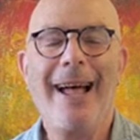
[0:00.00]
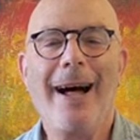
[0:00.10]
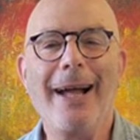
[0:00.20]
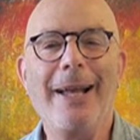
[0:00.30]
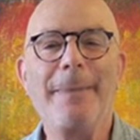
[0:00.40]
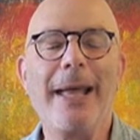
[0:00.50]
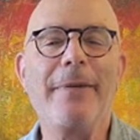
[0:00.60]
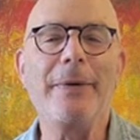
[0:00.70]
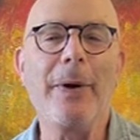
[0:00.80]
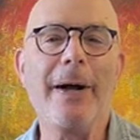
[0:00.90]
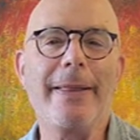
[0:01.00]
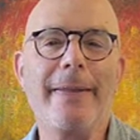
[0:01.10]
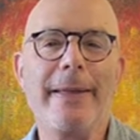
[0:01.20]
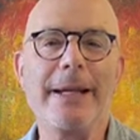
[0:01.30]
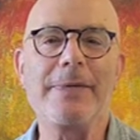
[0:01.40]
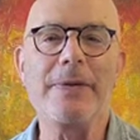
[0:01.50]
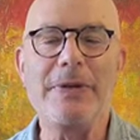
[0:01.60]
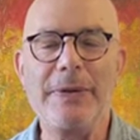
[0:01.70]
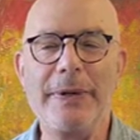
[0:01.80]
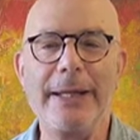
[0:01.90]
Hi, I'm Kevin Roth, and thanks for
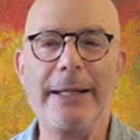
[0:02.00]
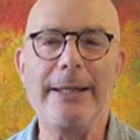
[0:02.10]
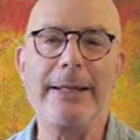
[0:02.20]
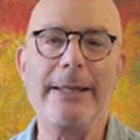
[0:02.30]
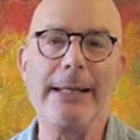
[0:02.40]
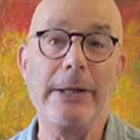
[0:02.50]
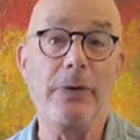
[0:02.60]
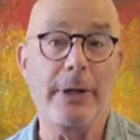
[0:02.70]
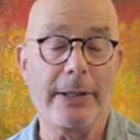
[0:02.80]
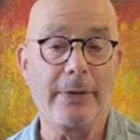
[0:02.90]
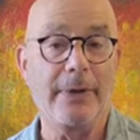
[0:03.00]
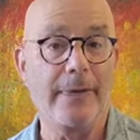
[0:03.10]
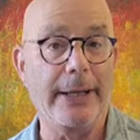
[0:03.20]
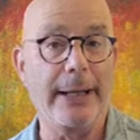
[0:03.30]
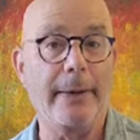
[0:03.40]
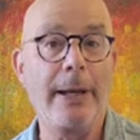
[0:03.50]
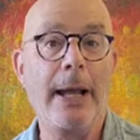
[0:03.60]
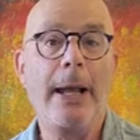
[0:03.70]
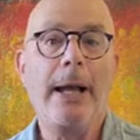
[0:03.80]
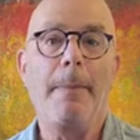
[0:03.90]
tuning into this introductory video
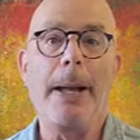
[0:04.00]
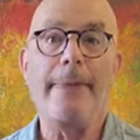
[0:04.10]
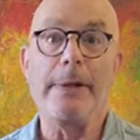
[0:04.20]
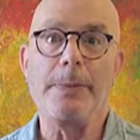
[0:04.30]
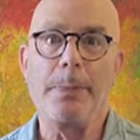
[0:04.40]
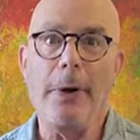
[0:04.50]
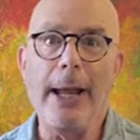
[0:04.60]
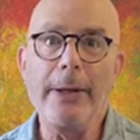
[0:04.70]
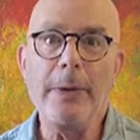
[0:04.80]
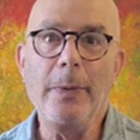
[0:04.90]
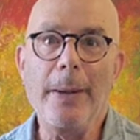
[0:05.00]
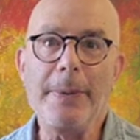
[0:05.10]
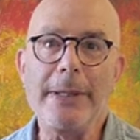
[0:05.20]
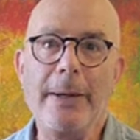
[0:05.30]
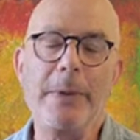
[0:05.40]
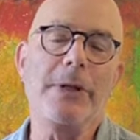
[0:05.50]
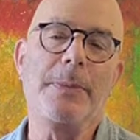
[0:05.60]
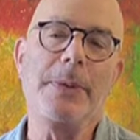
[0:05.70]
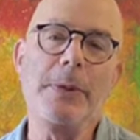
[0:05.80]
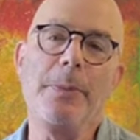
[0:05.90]
about this brand new website, which I'm
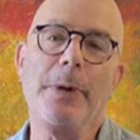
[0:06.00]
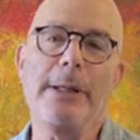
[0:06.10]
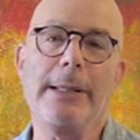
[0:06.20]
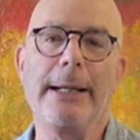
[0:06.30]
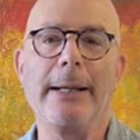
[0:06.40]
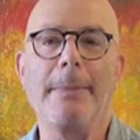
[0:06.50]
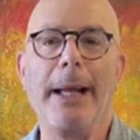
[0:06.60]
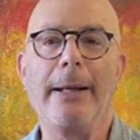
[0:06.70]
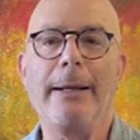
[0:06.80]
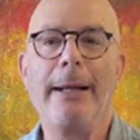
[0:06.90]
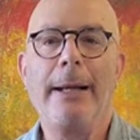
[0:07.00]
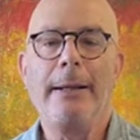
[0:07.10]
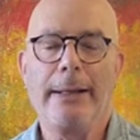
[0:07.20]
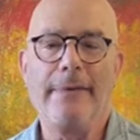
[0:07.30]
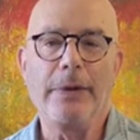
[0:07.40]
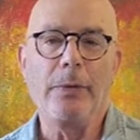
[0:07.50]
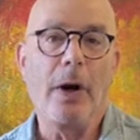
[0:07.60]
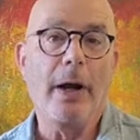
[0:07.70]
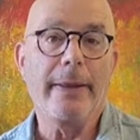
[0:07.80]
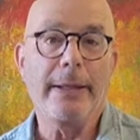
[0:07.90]
super excited about,
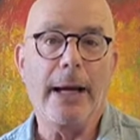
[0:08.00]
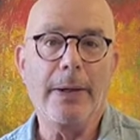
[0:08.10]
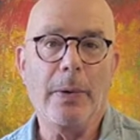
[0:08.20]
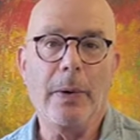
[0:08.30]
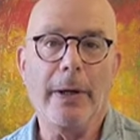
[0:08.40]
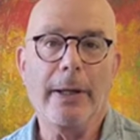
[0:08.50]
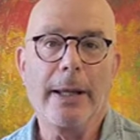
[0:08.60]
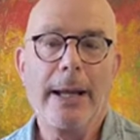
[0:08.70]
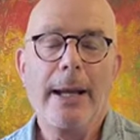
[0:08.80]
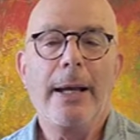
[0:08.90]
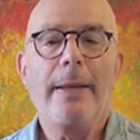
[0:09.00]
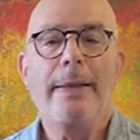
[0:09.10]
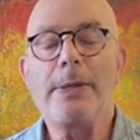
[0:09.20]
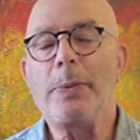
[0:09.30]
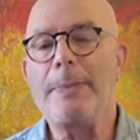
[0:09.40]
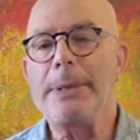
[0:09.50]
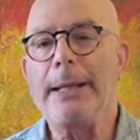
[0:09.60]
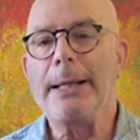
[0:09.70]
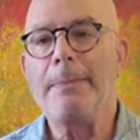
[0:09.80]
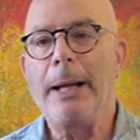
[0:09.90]
kevinroth.org. This
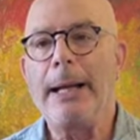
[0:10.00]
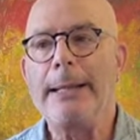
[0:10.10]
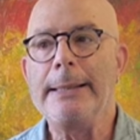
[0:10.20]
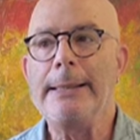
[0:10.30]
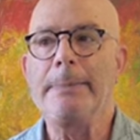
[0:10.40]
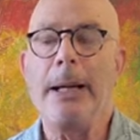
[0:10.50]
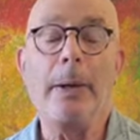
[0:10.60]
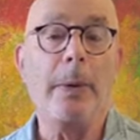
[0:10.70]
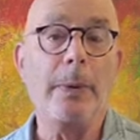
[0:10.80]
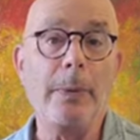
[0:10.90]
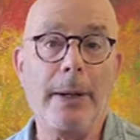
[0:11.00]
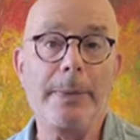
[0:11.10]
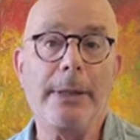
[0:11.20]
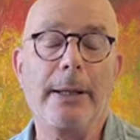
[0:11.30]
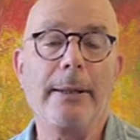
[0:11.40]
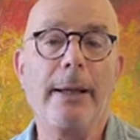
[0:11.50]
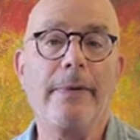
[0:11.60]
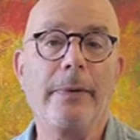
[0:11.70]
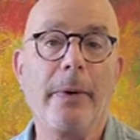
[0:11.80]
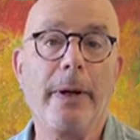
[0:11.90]
website combines my old website,
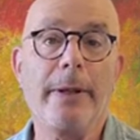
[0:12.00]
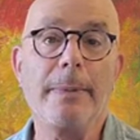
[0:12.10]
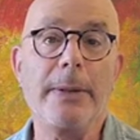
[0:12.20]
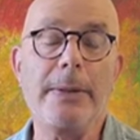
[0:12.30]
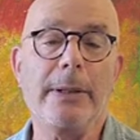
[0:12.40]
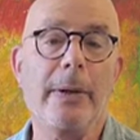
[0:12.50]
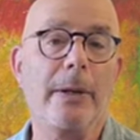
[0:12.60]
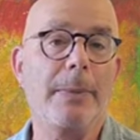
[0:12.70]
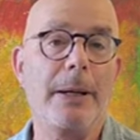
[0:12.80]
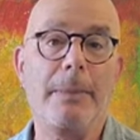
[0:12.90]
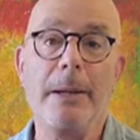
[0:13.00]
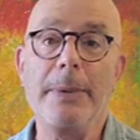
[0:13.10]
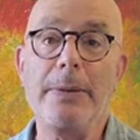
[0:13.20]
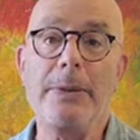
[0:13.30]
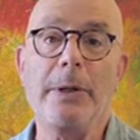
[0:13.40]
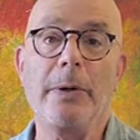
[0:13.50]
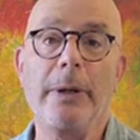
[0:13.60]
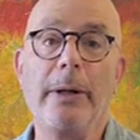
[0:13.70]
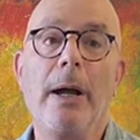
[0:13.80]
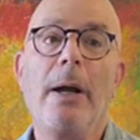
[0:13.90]
Kevin Roth Music, all about my music
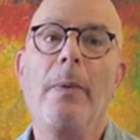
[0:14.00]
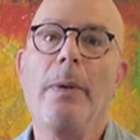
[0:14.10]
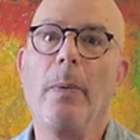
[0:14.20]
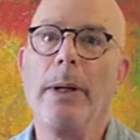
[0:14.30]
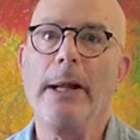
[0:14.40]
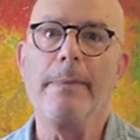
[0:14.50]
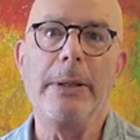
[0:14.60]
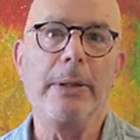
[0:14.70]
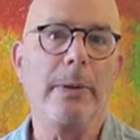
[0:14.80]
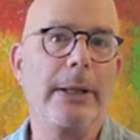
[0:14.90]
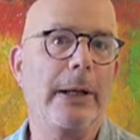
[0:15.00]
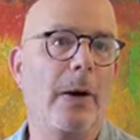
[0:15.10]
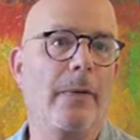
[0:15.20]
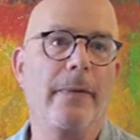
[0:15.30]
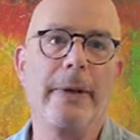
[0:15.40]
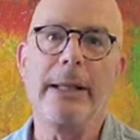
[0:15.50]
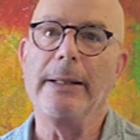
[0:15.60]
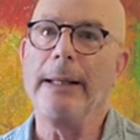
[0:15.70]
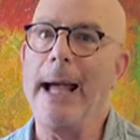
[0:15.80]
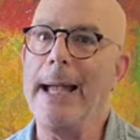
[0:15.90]
career, with what I've been doing over the
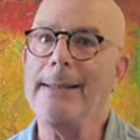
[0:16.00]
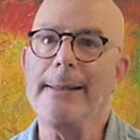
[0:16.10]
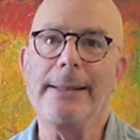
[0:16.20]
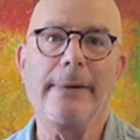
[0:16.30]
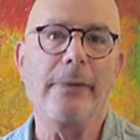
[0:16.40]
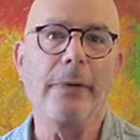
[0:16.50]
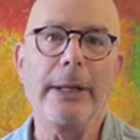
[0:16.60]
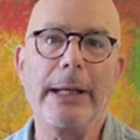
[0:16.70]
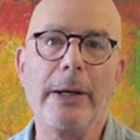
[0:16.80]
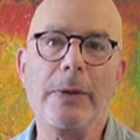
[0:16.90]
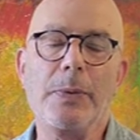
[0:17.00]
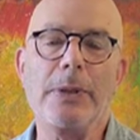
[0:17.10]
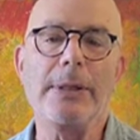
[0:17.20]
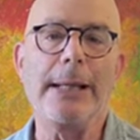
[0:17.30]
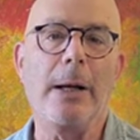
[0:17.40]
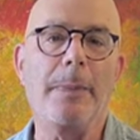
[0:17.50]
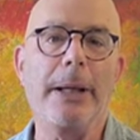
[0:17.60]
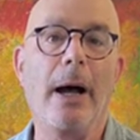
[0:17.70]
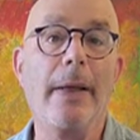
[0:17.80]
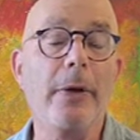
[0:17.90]
last several years, which is
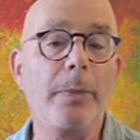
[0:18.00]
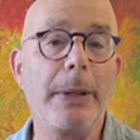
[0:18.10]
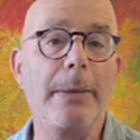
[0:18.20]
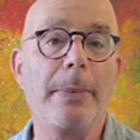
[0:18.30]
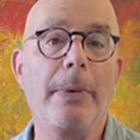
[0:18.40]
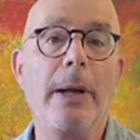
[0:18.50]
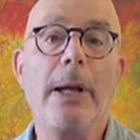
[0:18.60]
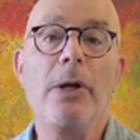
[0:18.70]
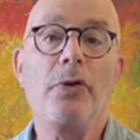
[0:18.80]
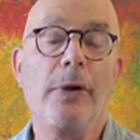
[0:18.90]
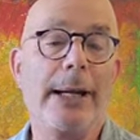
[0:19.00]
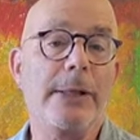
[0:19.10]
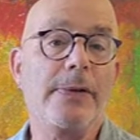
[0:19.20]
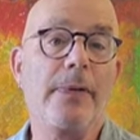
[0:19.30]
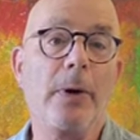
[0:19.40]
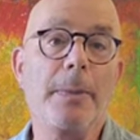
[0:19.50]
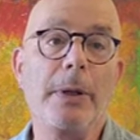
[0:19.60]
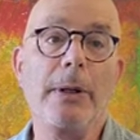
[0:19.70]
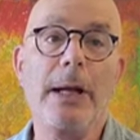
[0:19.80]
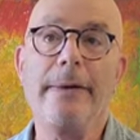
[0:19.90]
helping other people transform
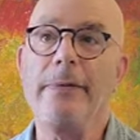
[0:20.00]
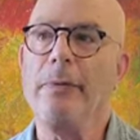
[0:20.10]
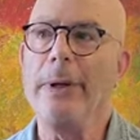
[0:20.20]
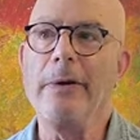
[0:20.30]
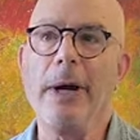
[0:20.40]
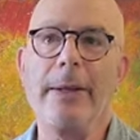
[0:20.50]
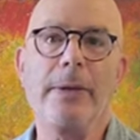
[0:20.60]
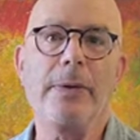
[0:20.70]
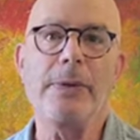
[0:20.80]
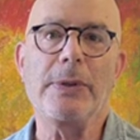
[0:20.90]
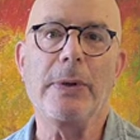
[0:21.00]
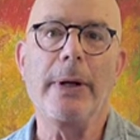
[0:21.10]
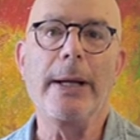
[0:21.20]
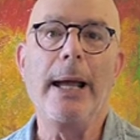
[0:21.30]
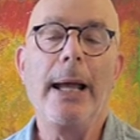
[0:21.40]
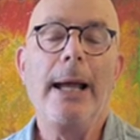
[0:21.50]
their life, rewrite their story,